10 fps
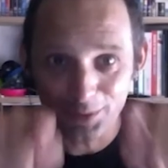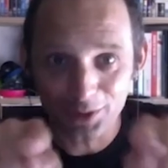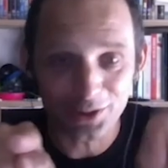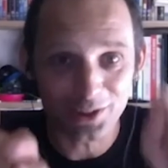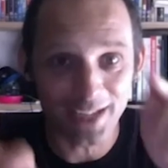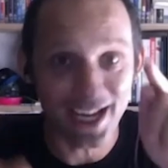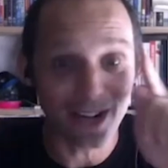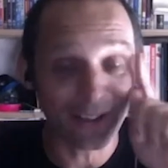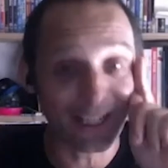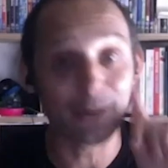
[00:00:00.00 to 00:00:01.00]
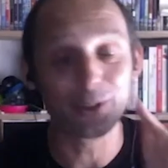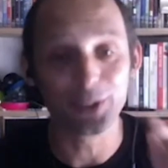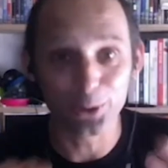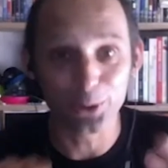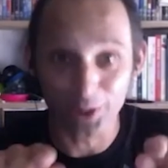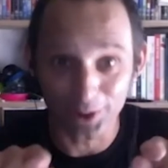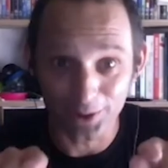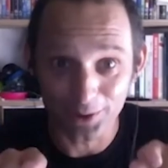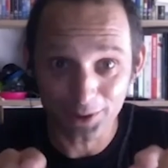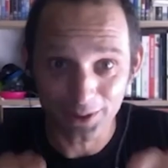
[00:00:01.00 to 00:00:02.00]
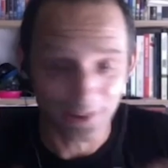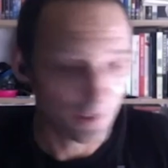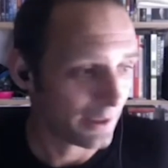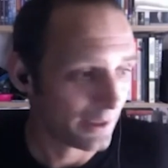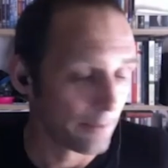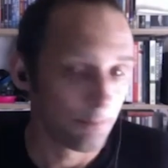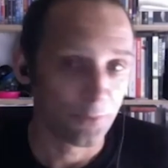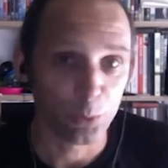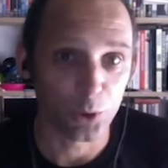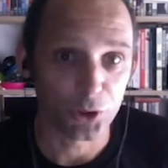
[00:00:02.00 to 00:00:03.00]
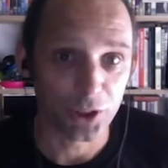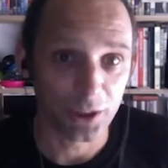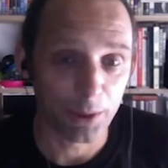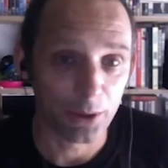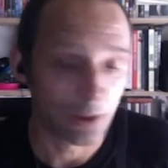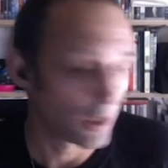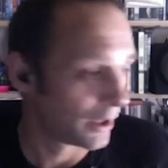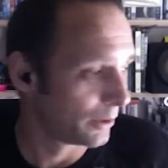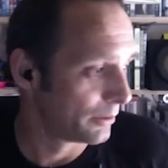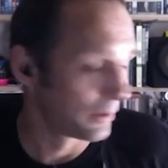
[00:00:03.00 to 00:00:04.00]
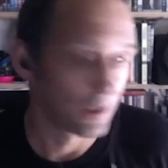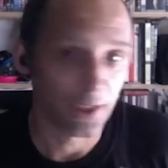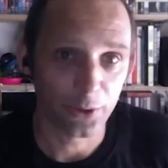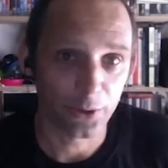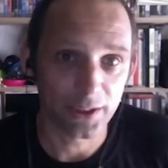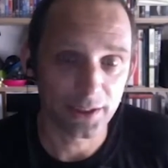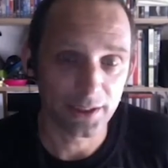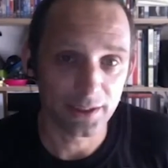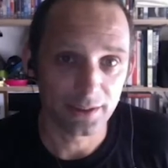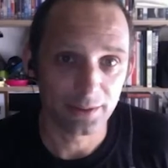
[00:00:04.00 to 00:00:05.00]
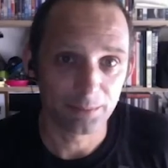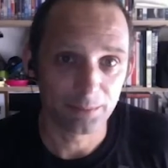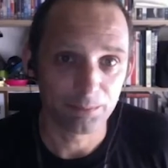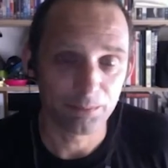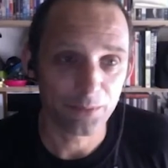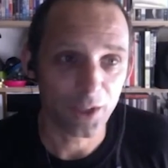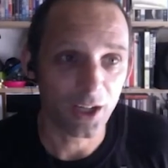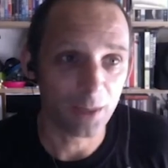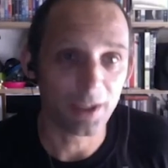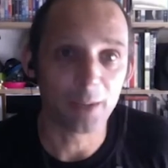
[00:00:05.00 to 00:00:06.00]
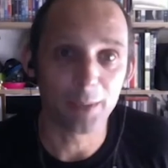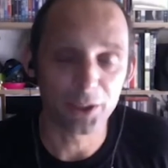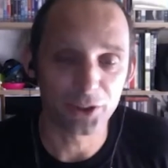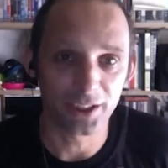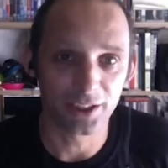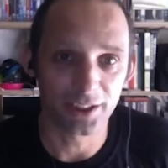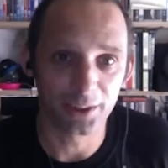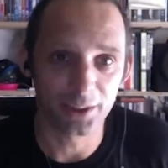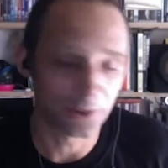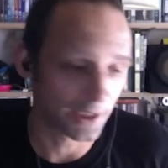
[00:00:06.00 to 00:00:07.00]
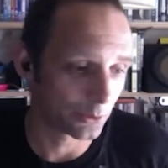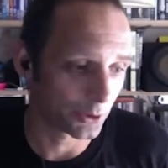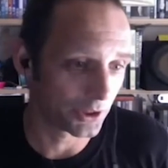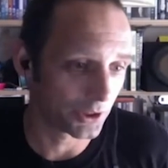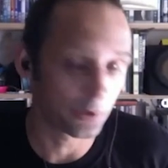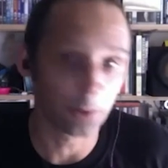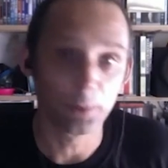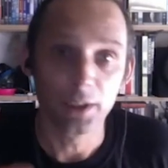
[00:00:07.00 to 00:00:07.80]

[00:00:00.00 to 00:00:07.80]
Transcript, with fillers: staring out at the audience watching the boat go, I thought, I'm actually in the ideal state to watch this film.